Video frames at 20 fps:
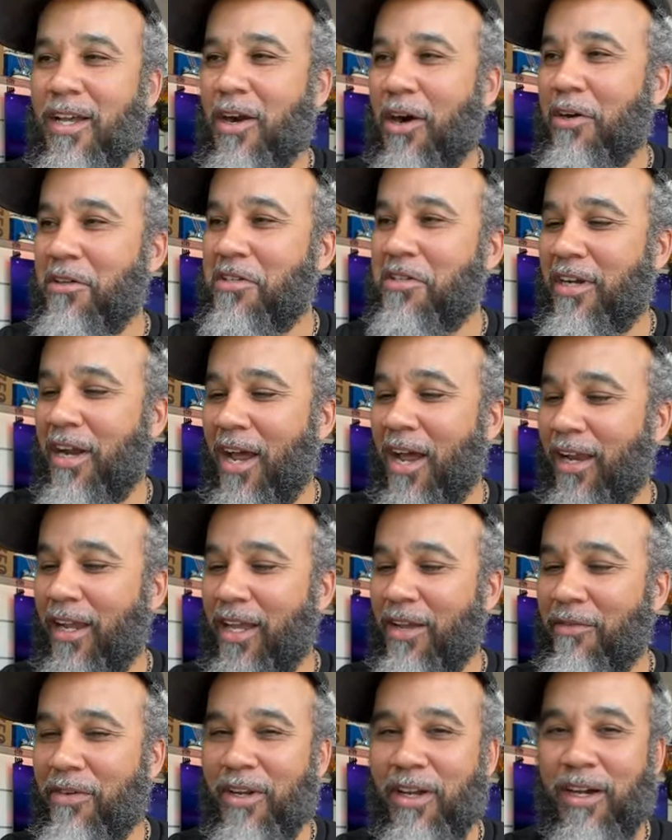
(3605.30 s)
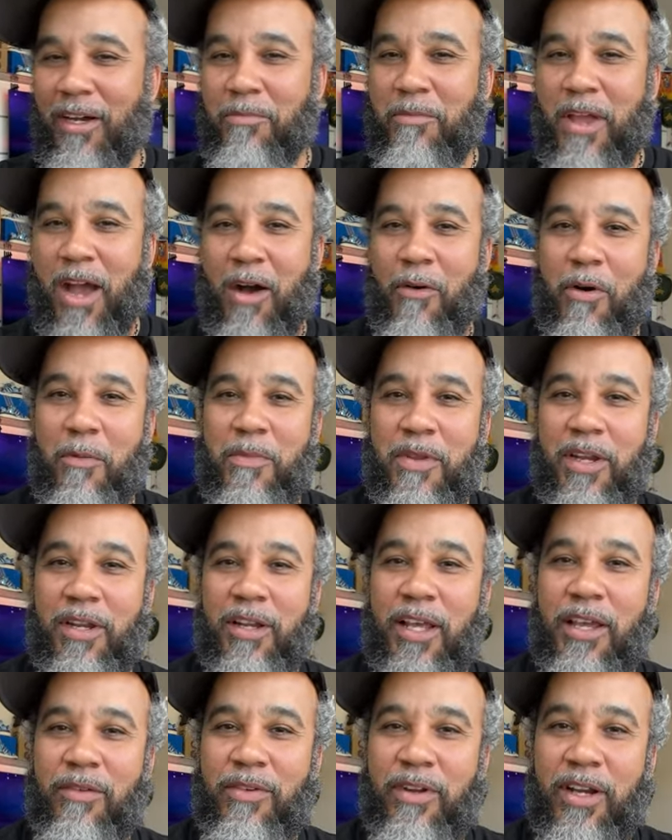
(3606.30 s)
Or should I leave it up? Y'all want me to
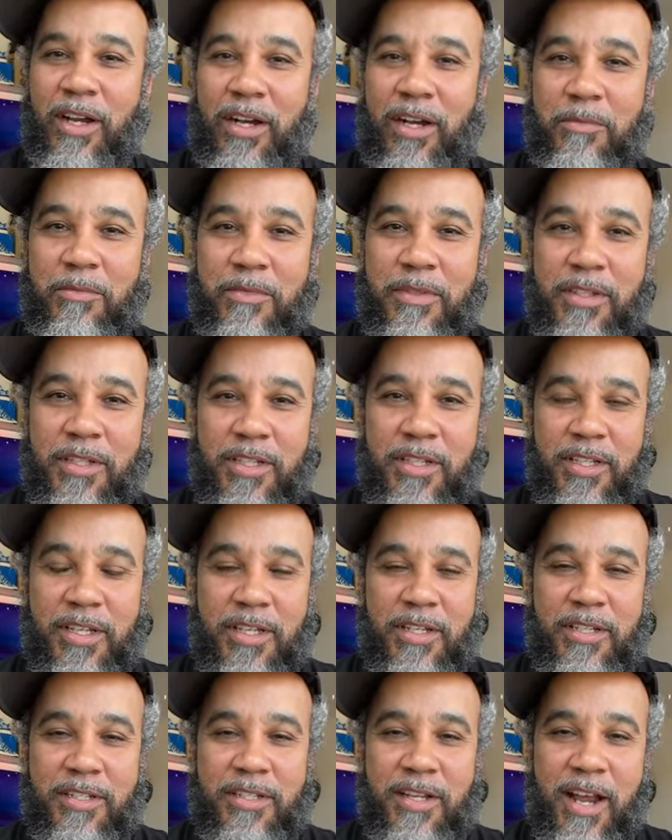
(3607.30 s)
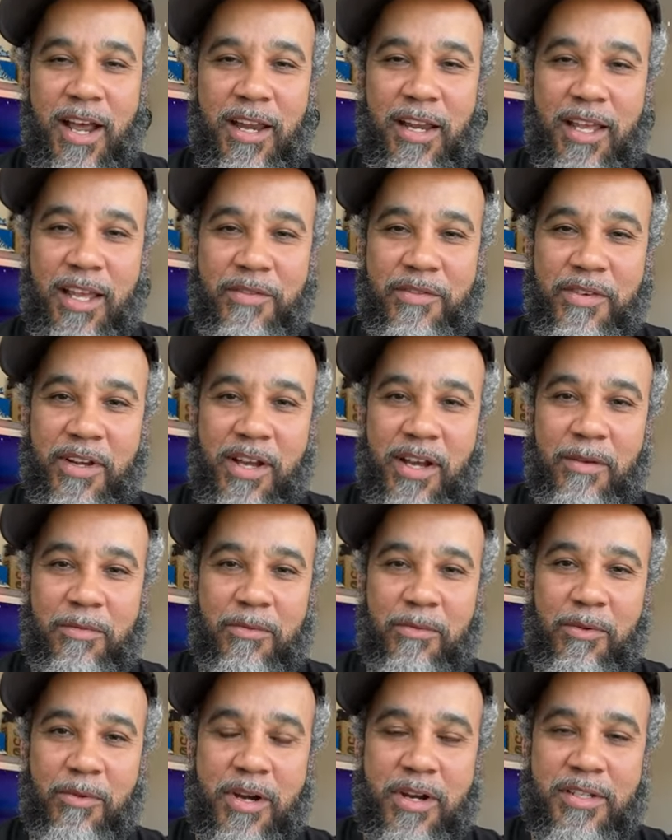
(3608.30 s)
leave it up? Should I leave it
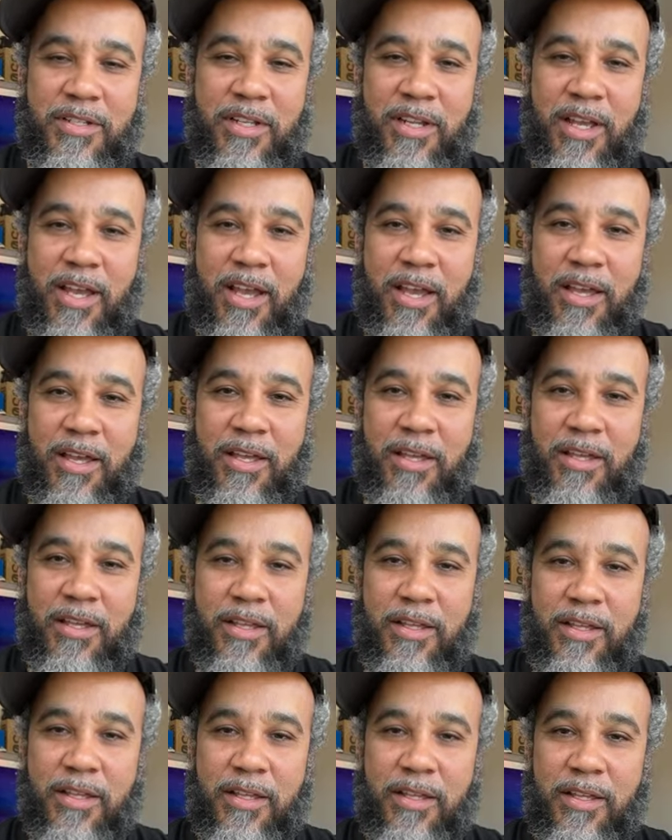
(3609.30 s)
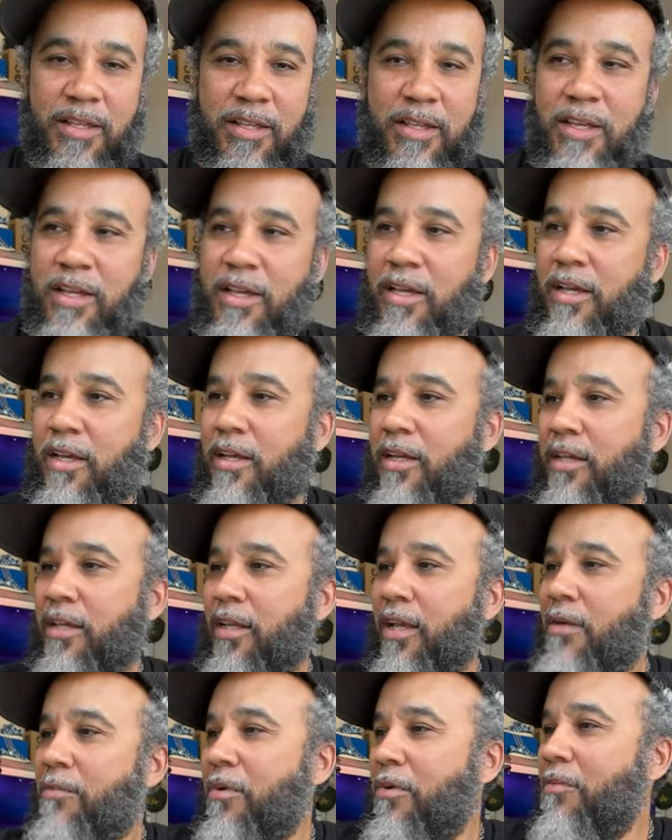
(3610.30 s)
up? Where is it at?
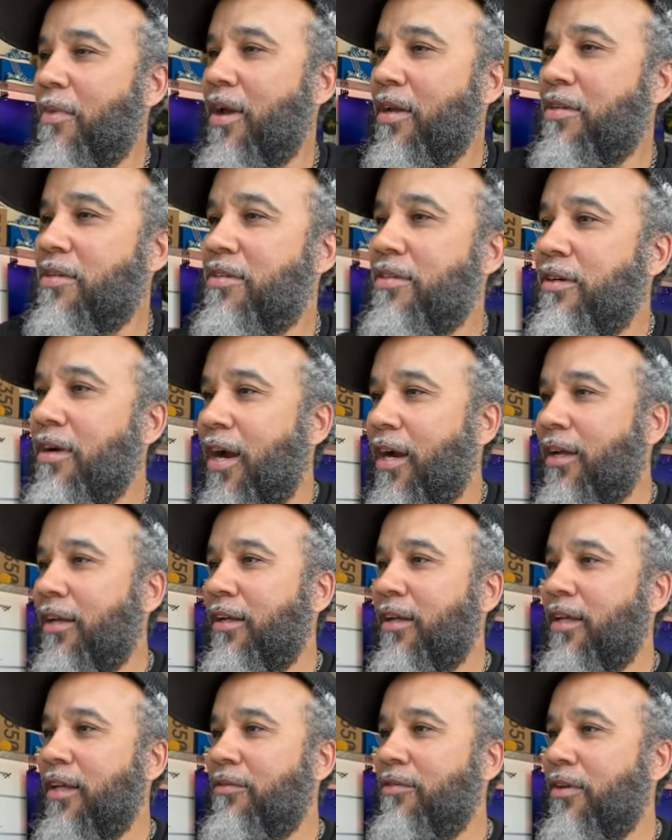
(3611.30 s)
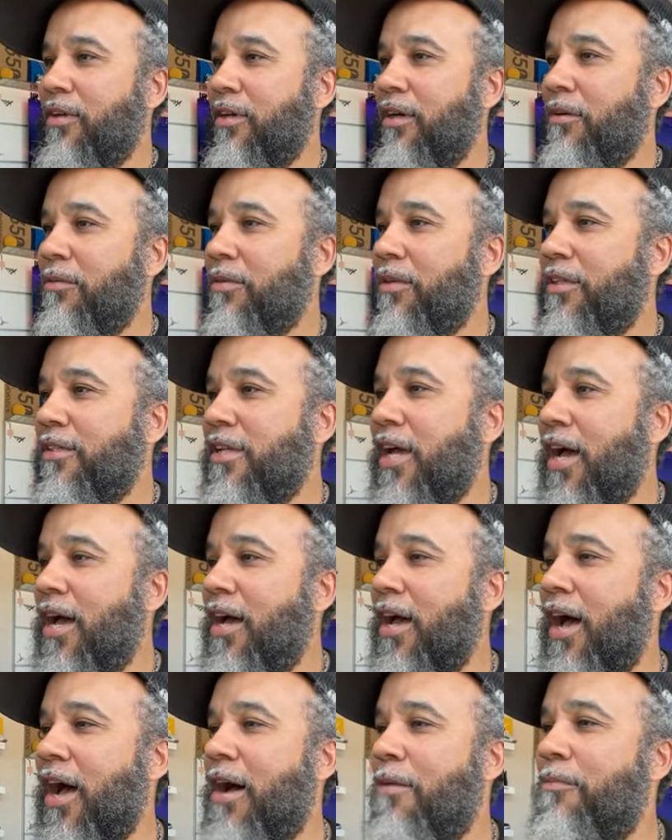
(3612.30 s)
Let me make sure I can leave it up because
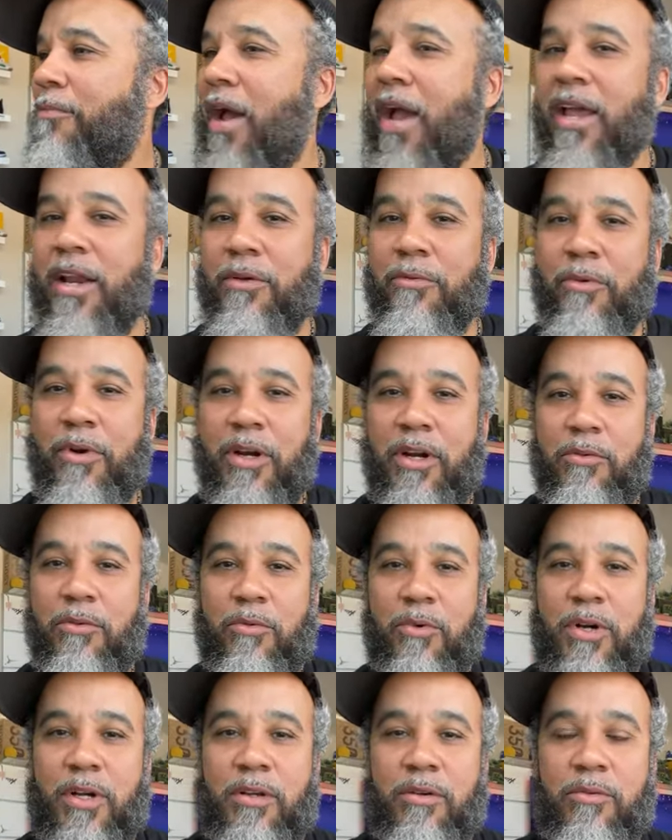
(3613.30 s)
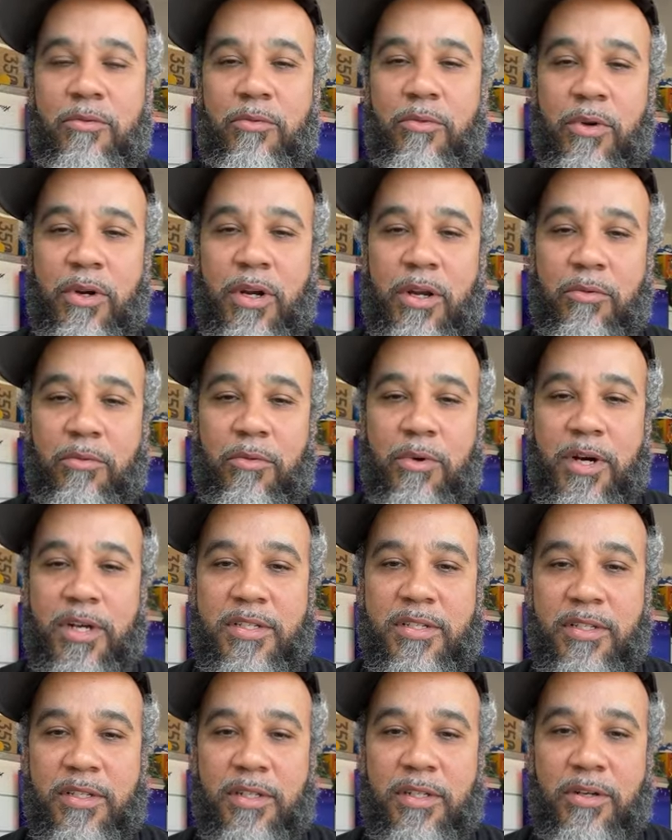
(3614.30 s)
I, I made it where it went where it
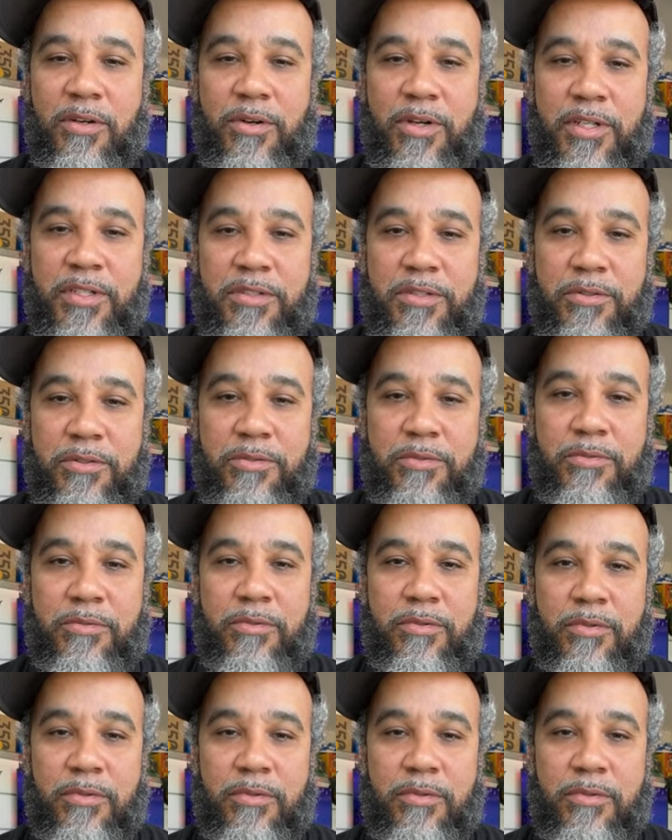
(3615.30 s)
wasn't going to.